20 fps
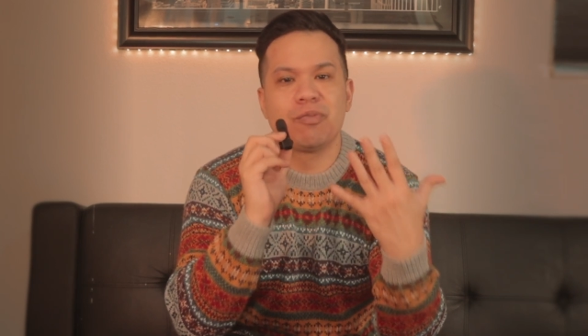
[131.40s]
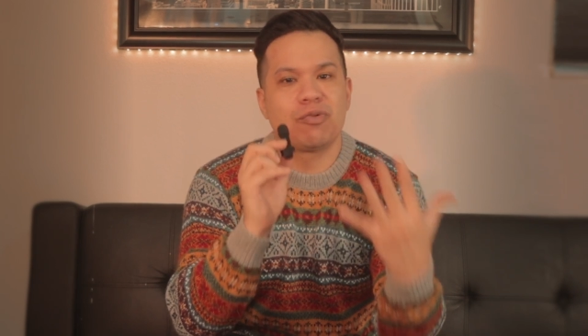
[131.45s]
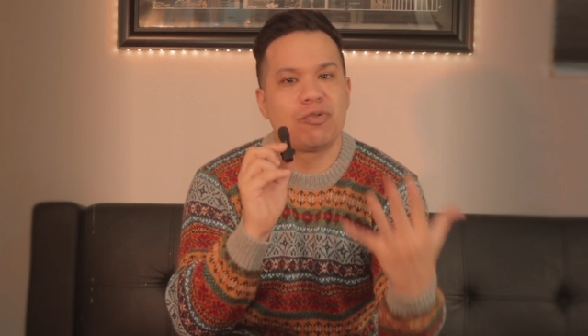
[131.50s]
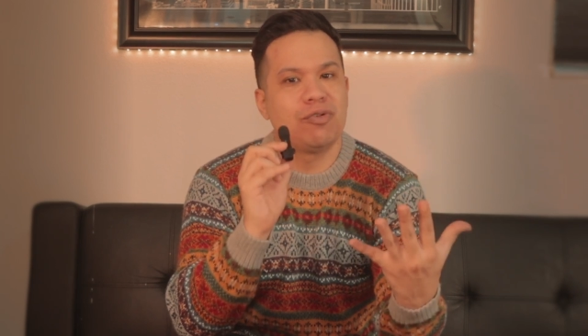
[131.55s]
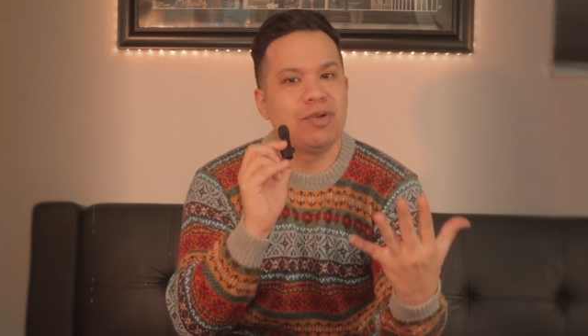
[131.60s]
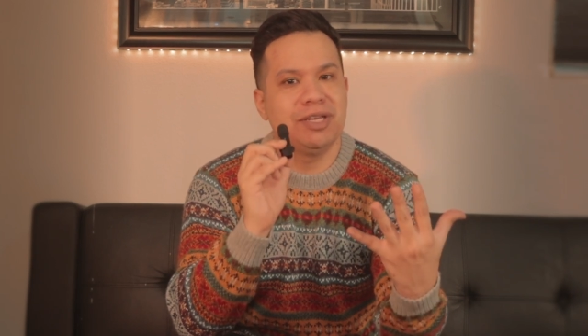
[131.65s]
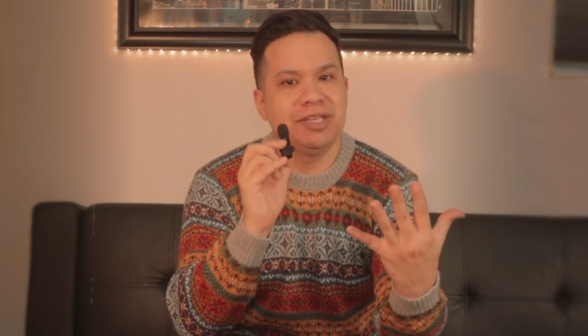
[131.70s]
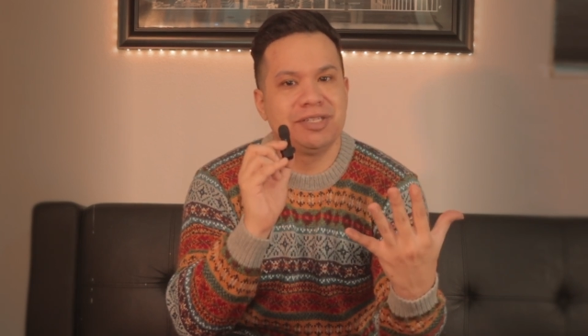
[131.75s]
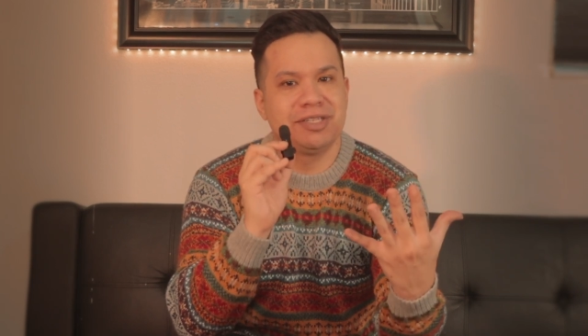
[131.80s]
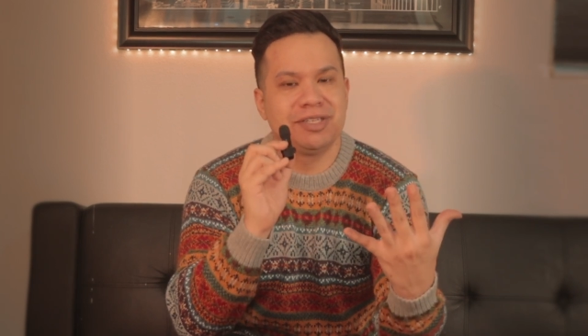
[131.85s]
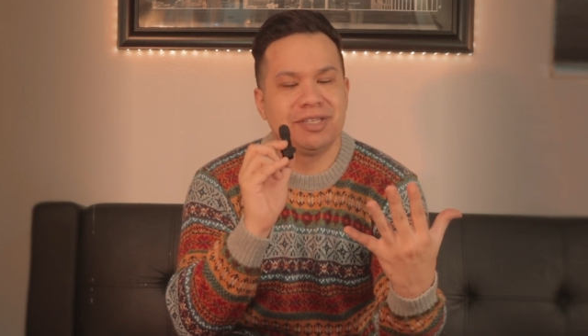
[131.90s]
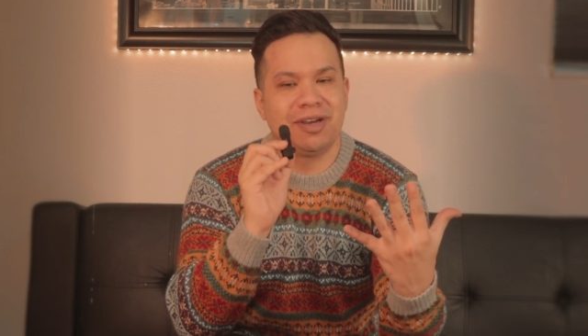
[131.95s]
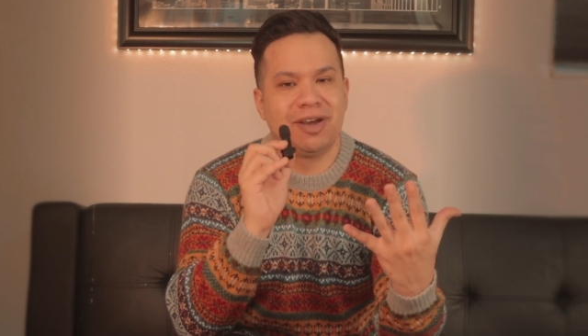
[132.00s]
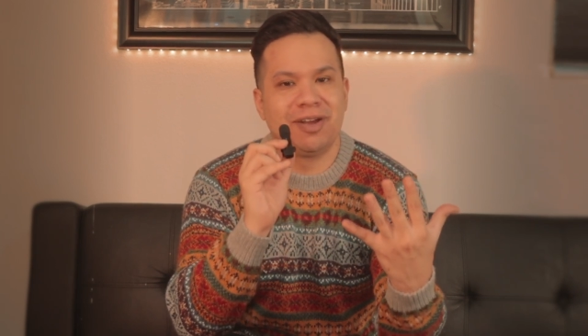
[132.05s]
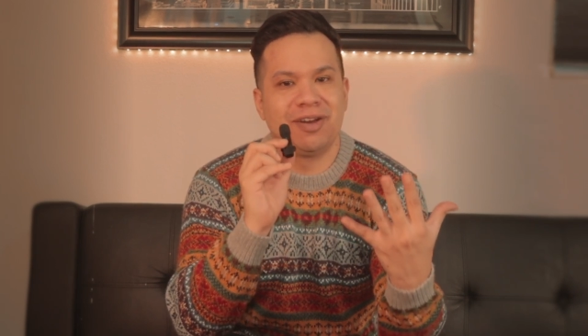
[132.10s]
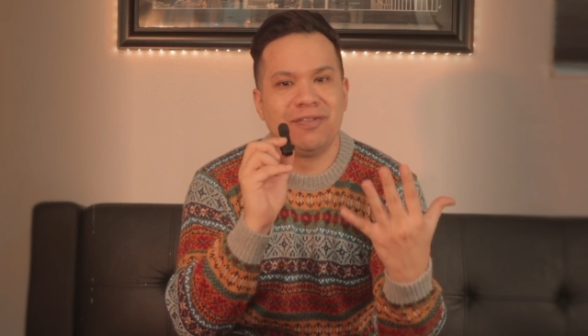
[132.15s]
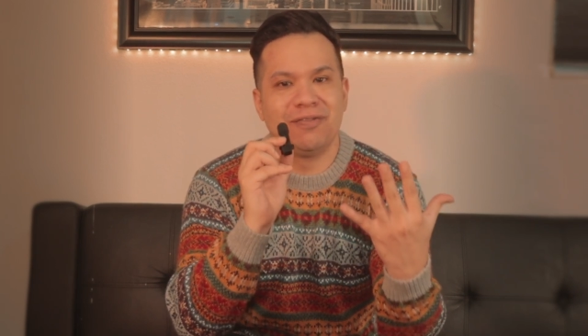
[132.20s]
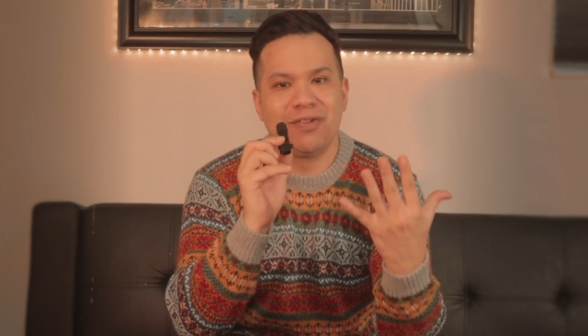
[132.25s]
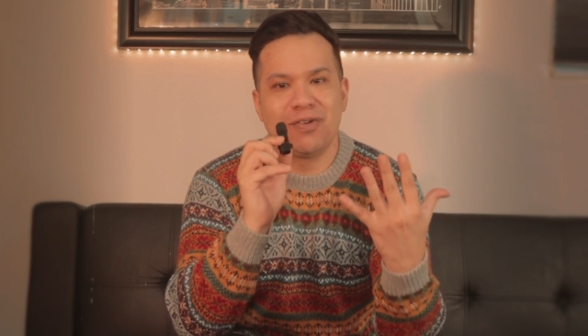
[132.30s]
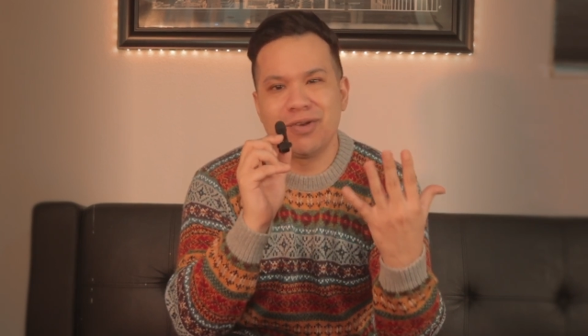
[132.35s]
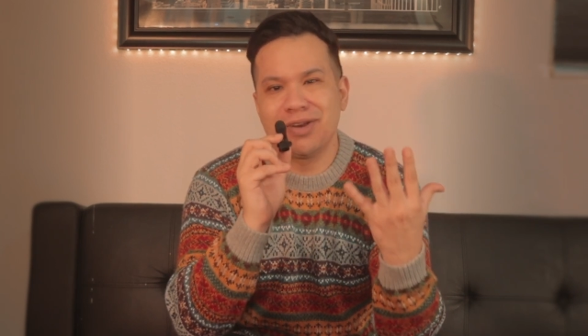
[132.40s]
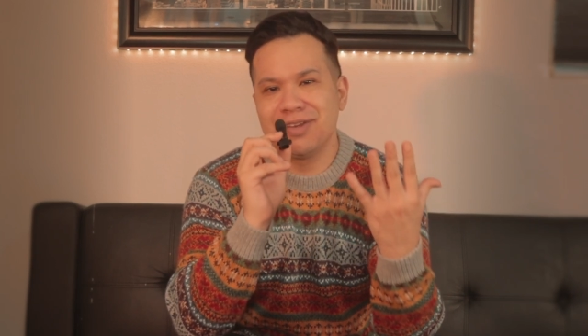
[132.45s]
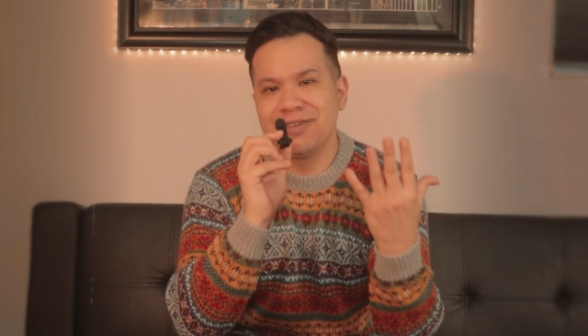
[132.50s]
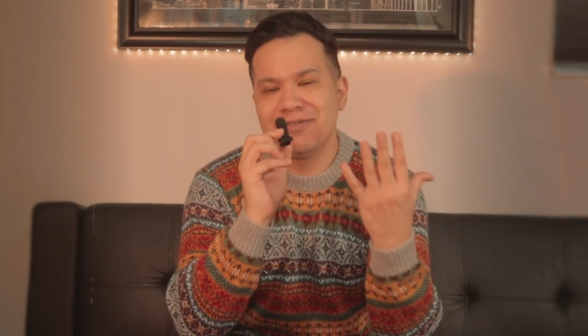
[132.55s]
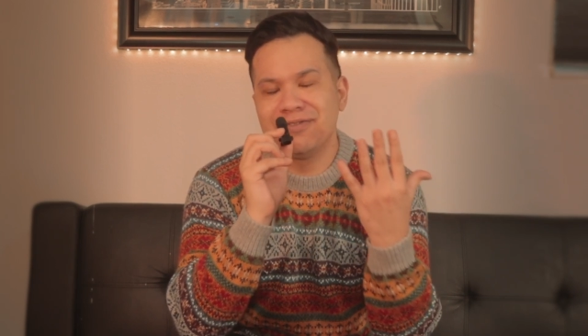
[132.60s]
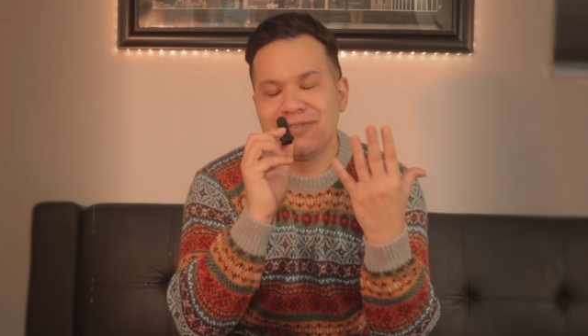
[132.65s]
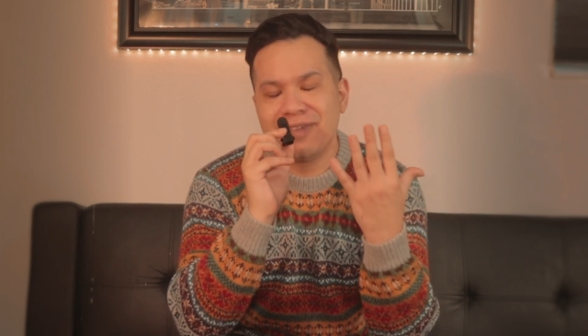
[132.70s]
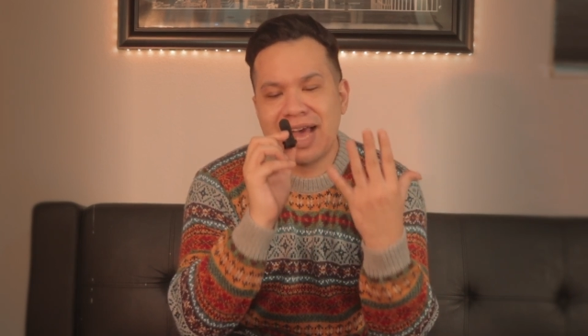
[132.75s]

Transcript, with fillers: preach on avoiding